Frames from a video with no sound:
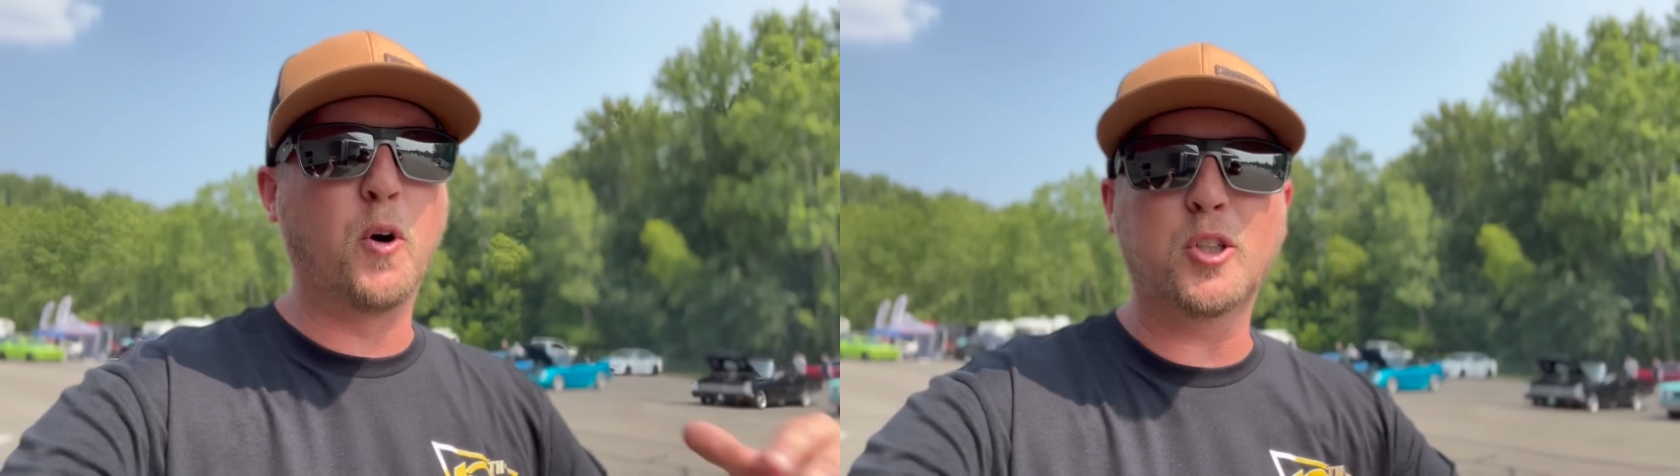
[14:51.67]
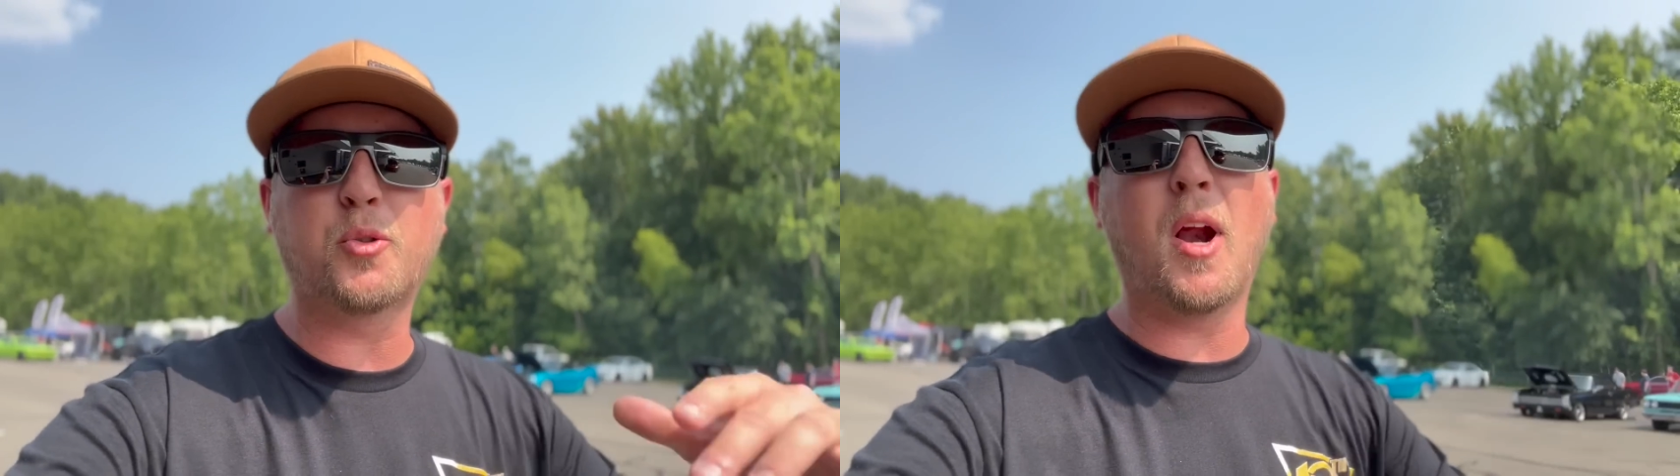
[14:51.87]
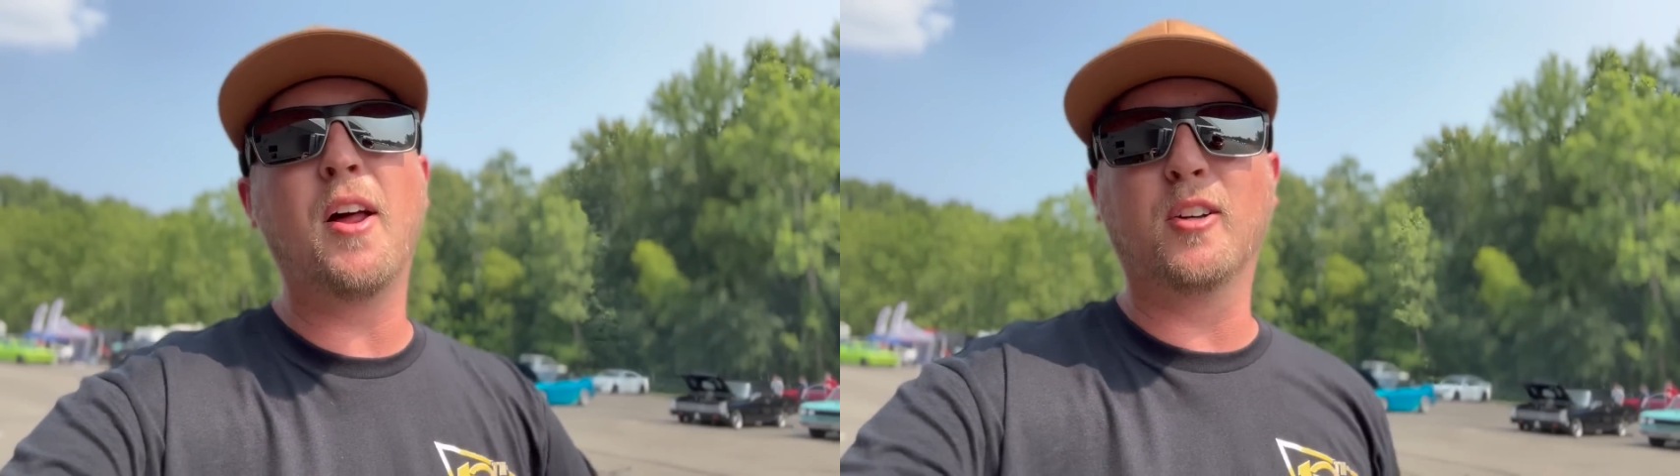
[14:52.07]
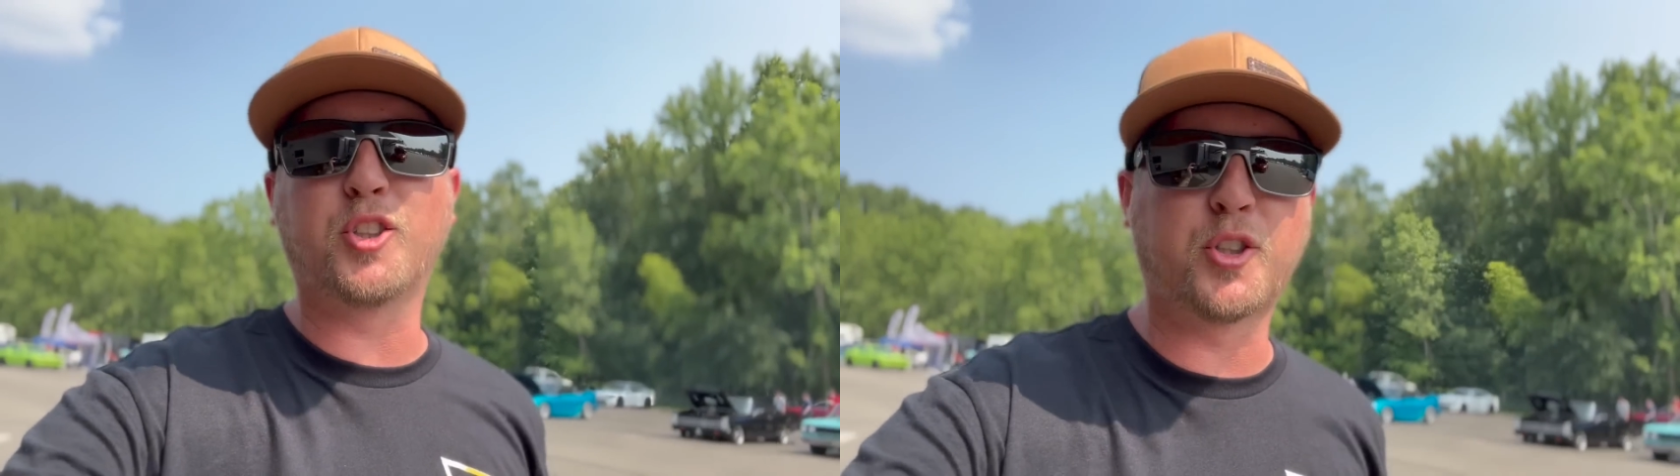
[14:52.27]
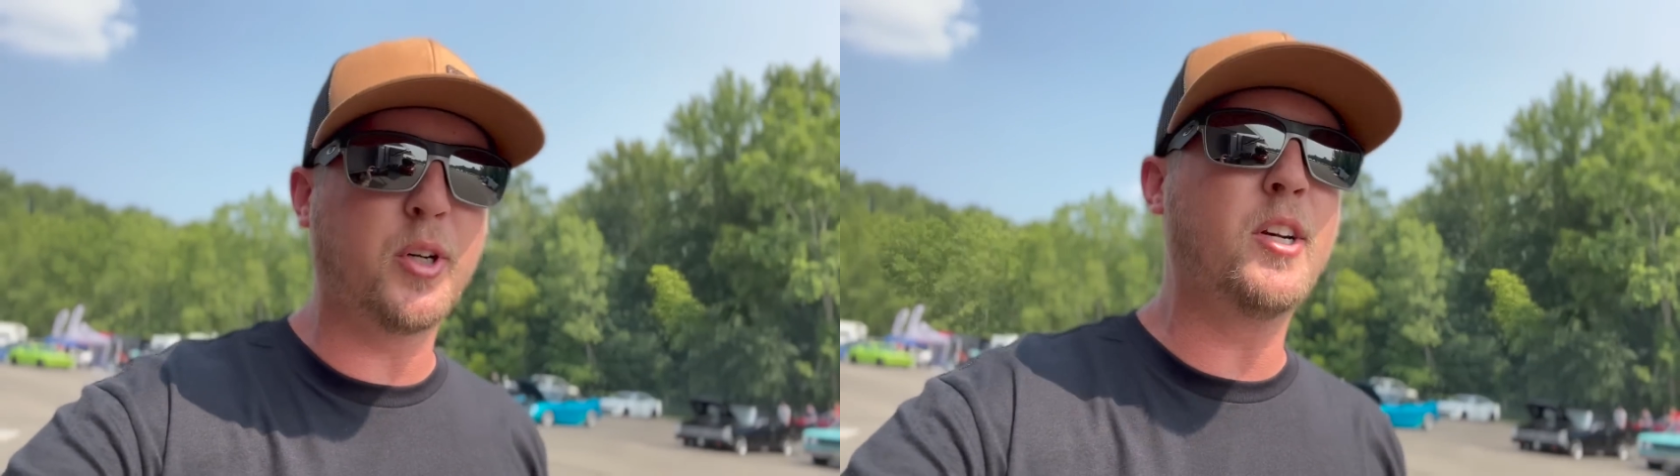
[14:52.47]
first round of
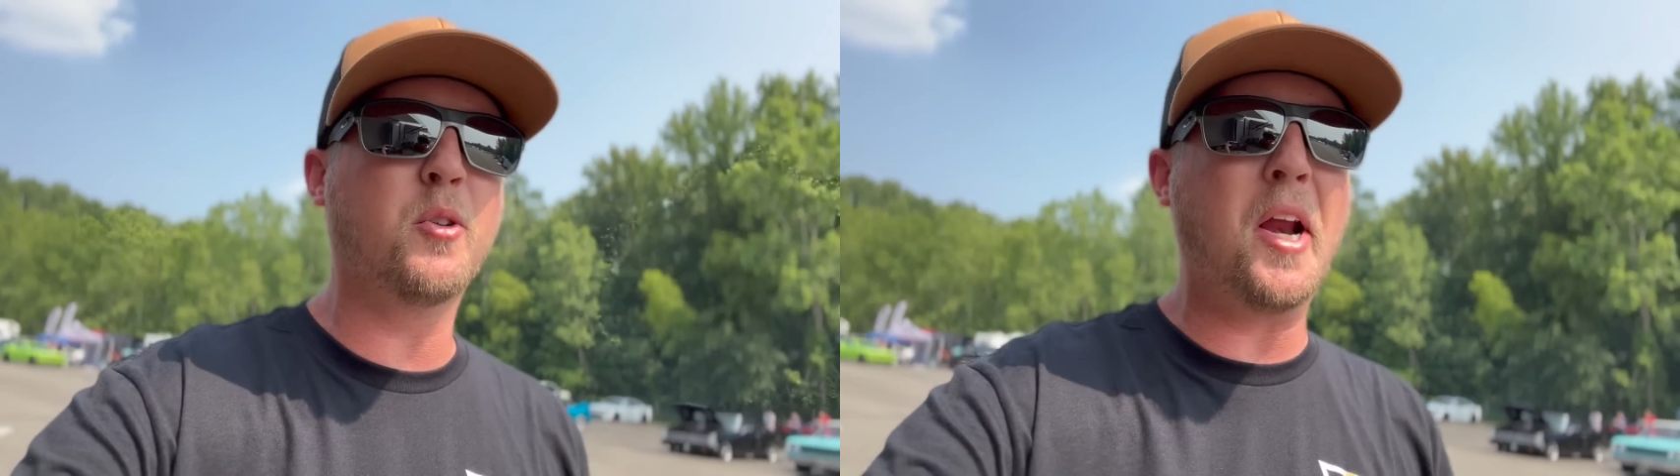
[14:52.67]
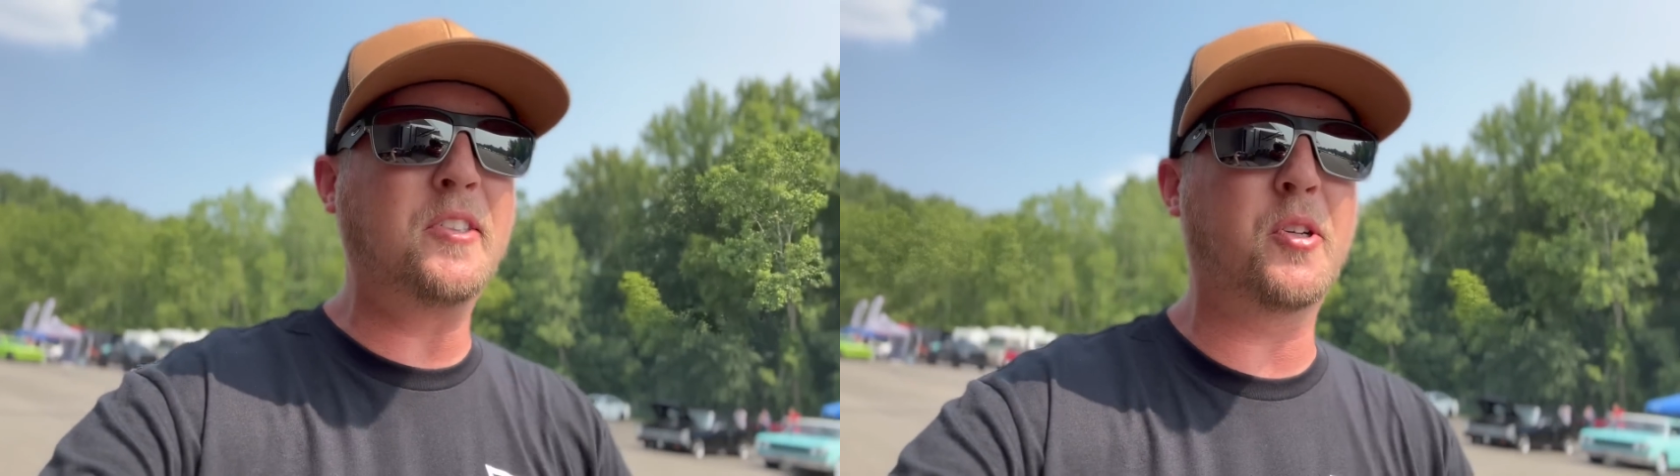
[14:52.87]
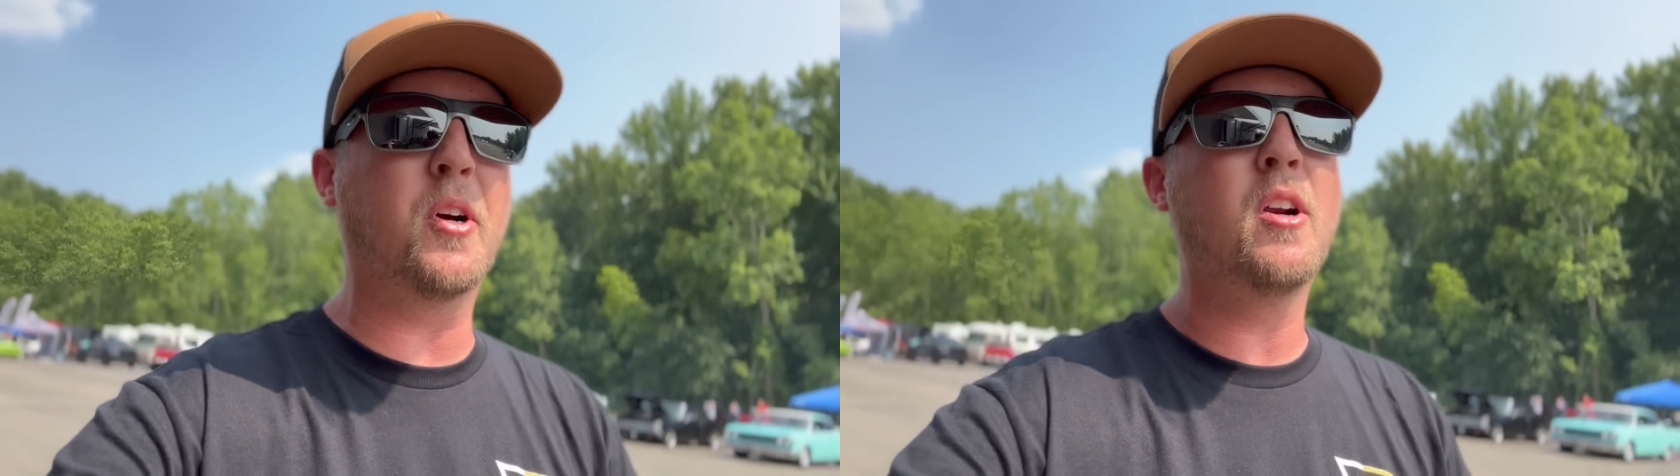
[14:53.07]
Street Racer.